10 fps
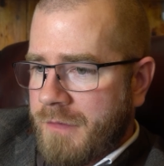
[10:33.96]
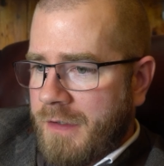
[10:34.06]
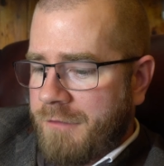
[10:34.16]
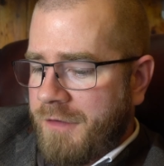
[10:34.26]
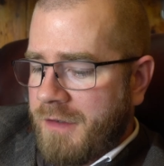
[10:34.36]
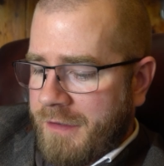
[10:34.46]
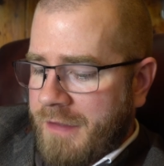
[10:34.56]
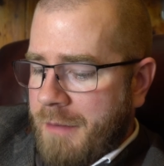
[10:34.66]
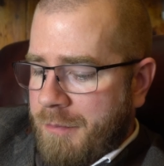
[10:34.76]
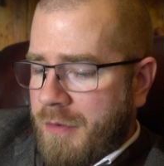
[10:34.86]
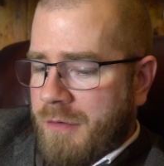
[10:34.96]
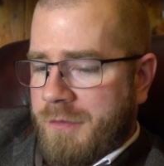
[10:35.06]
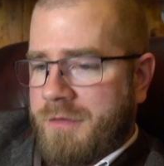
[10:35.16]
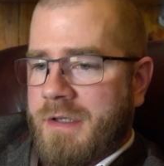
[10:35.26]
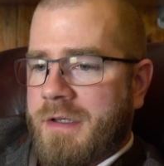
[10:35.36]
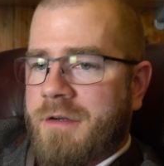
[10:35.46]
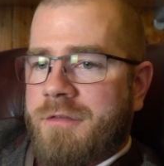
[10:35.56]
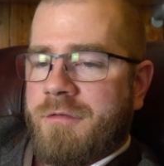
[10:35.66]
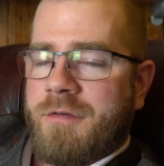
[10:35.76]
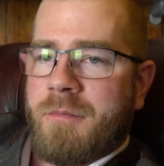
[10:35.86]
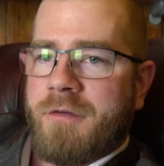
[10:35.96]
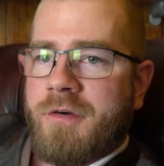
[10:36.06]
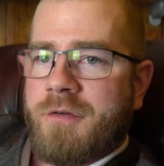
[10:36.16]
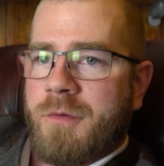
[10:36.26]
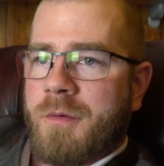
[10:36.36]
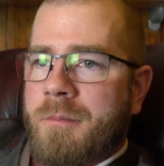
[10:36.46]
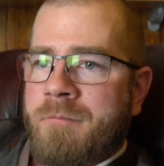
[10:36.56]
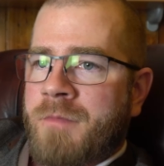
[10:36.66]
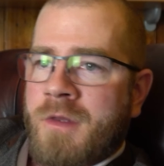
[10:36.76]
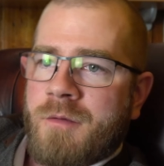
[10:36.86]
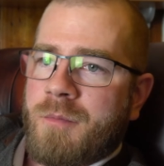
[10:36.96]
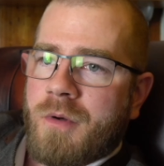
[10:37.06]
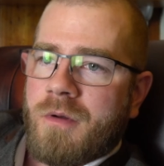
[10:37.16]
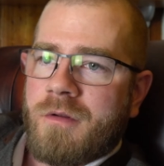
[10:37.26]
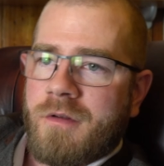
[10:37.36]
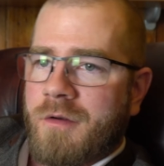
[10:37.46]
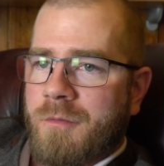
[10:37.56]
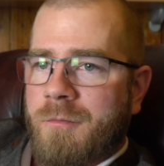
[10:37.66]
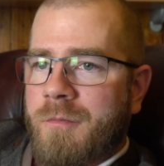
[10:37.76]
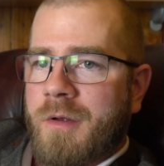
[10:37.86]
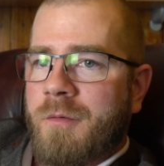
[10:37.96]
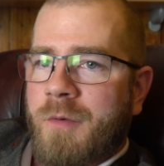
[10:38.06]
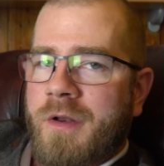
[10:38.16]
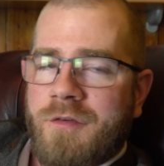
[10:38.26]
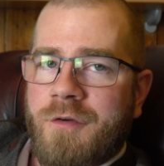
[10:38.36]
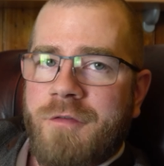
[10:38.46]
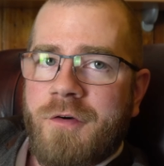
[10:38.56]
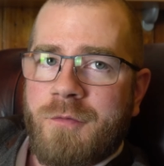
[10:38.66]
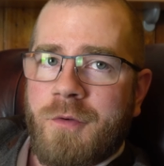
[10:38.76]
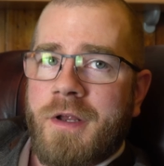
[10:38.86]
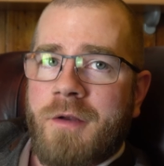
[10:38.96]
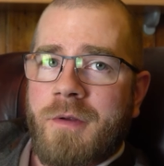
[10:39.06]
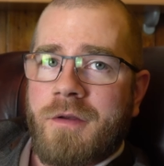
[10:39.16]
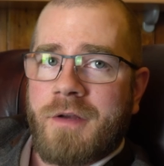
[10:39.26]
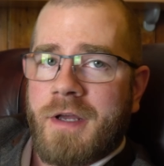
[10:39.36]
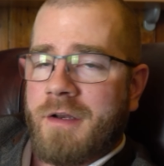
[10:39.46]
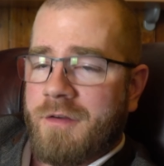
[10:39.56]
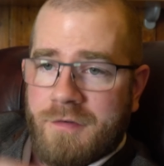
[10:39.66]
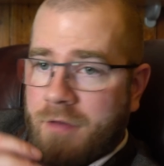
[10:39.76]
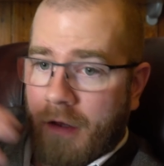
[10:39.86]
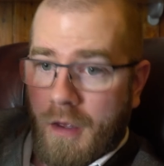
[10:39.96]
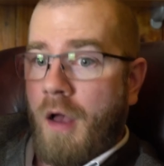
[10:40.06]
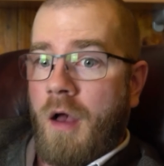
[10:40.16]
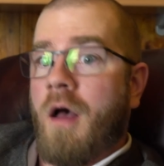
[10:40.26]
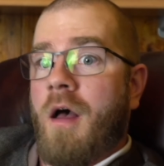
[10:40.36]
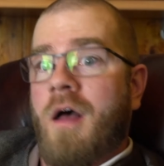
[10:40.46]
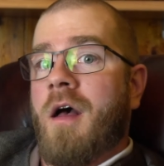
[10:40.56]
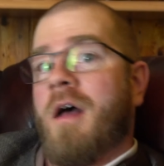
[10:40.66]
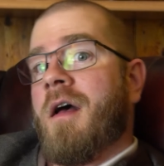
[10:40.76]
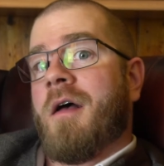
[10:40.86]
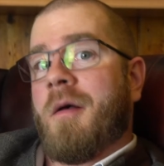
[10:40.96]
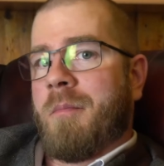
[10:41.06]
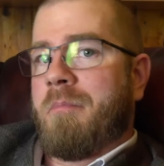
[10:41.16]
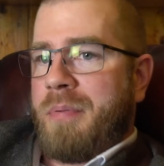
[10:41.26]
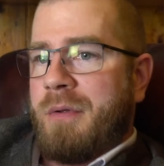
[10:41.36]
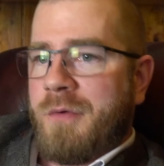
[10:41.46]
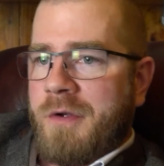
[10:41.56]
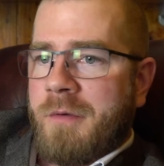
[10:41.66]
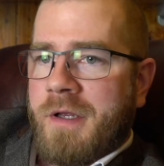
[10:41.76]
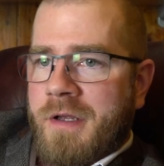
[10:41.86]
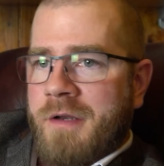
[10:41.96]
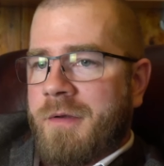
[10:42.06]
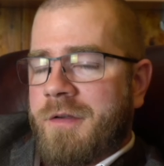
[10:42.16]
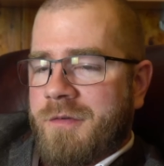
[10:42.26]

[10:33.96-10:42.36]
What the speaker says: I feel like that bottle was slightly different from my first one. But, you know, when it's your first one anyway, you're kind of just like blown away anyway.